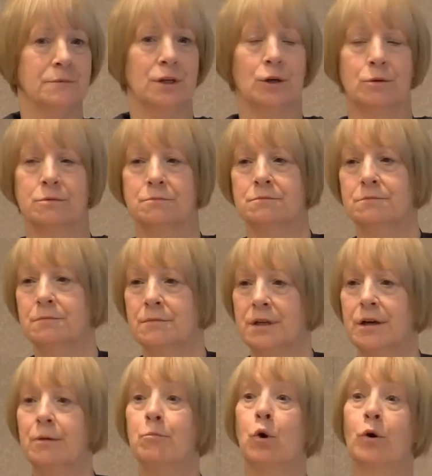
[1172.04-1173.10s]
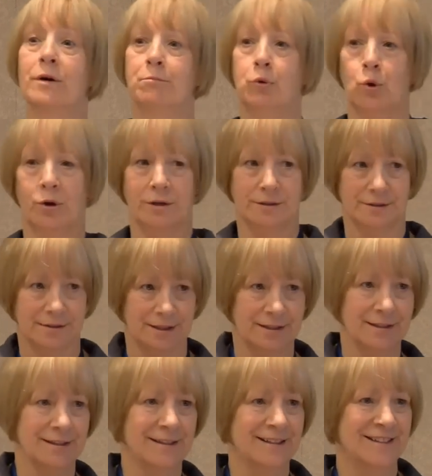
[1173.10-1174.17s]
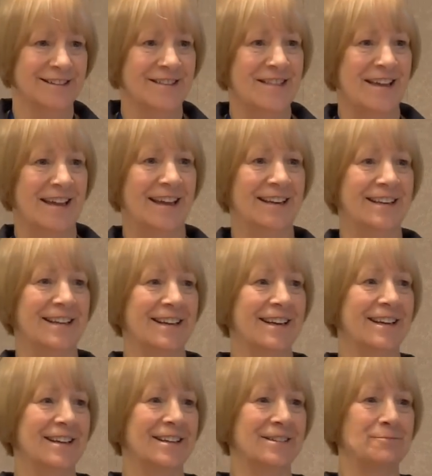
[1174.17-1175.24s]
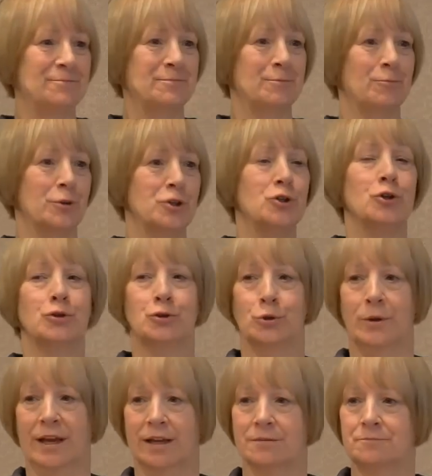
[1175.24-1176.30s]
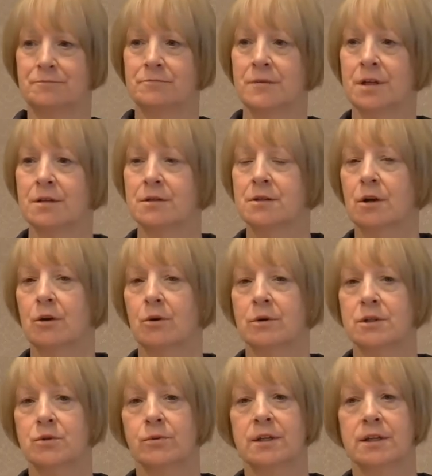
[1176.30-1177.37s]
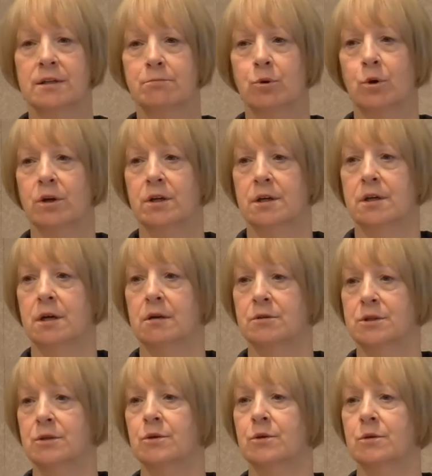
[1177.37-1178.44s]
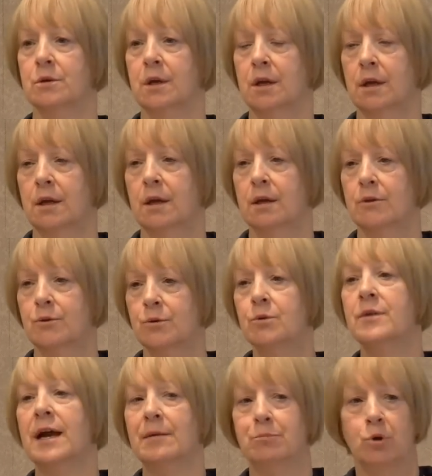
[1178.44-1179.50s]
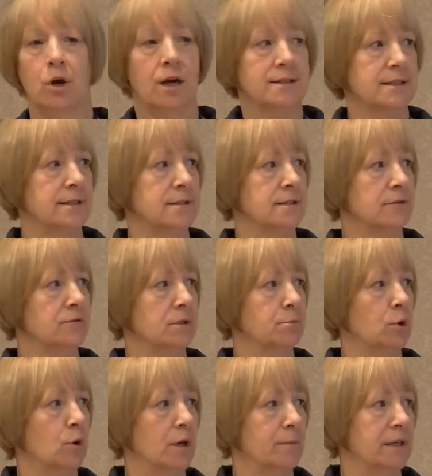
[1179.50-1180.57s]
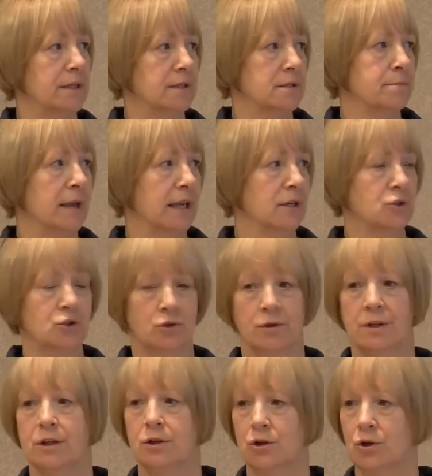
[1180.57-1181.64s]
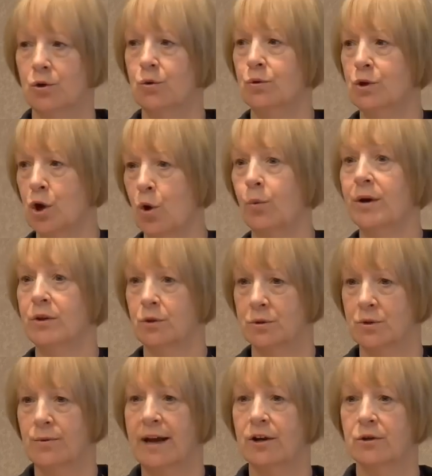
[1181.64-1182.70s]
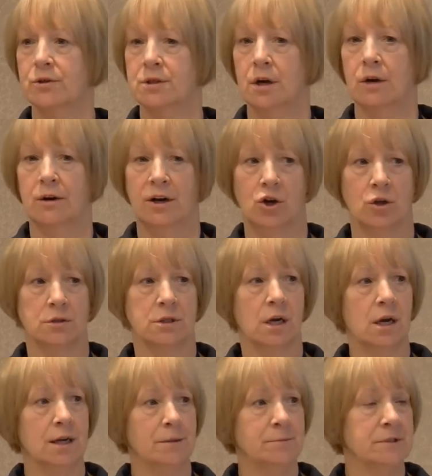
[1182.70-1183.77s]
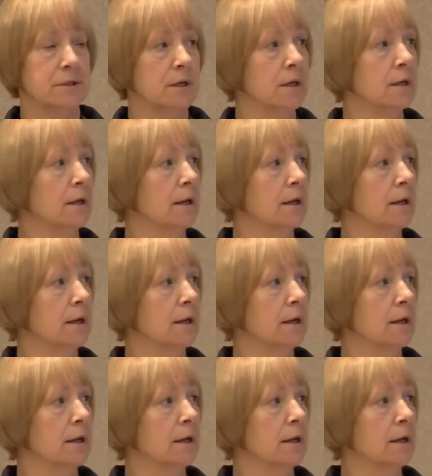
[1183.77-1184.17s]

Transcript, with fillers: You know, they're more important than what you're doing. So it's really important also, through that process of deployment, is making sure that you know where those records are at all times.